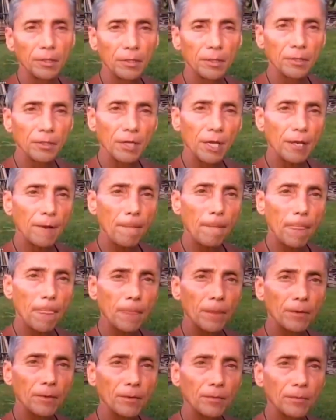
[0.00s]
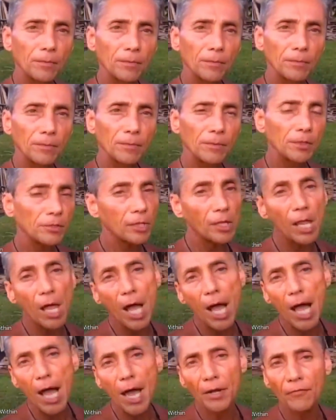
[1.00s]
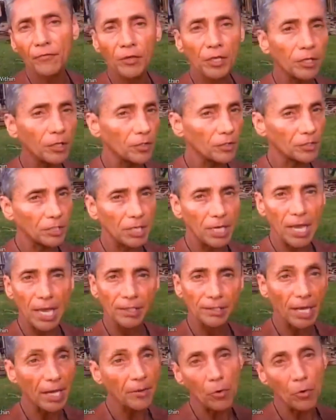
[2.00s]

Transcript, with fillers: Okay, there's a lot of videos he has.